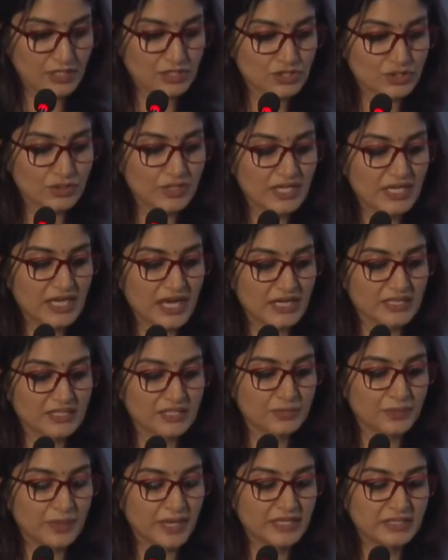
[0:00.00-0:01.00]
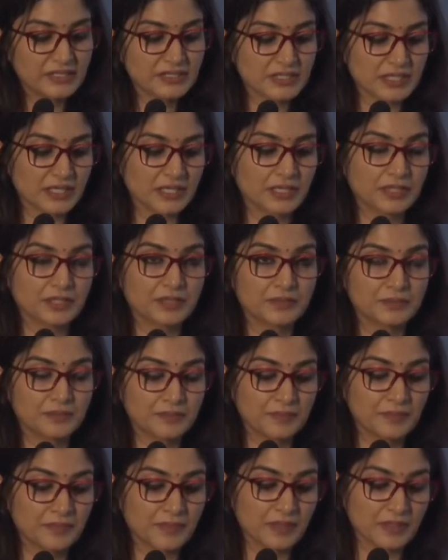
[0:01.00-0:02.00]
So he underwent
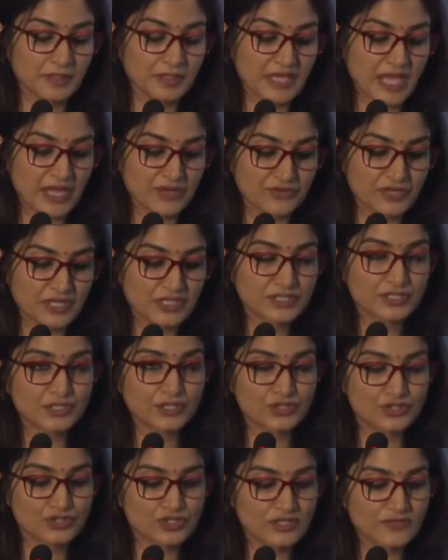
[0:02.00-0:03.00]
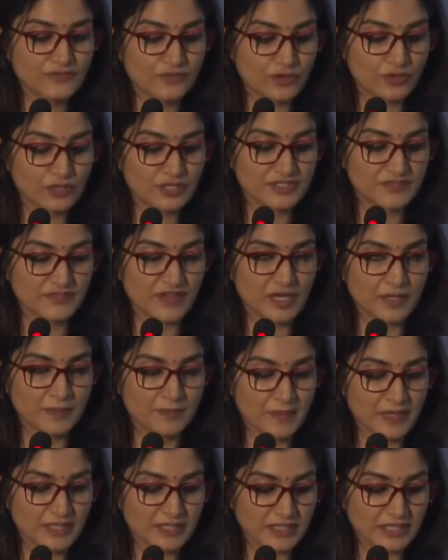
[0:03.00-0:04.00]
um, cataract surgery for a
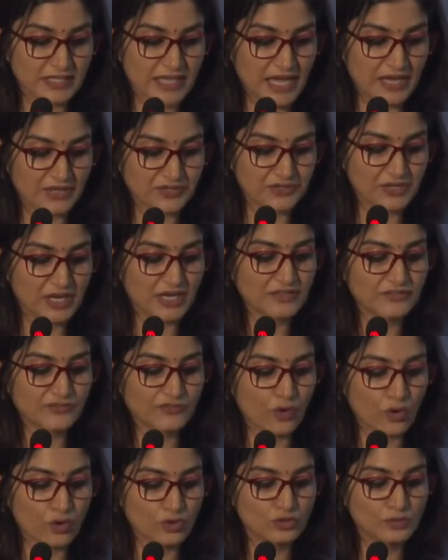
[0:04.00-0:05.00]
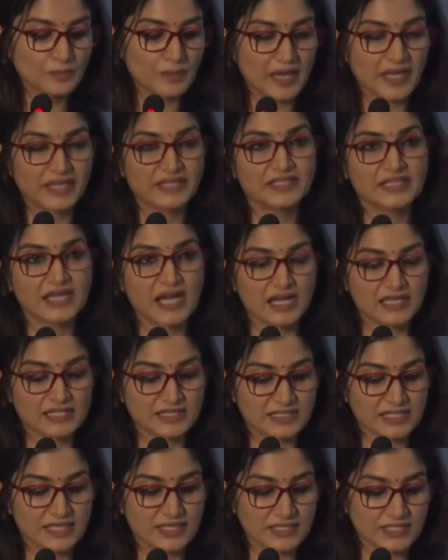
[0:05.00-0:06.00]
developmental cataract, followed by the
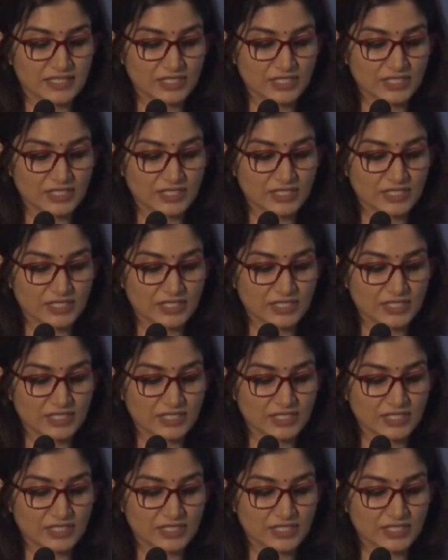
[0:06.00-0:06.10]
iStent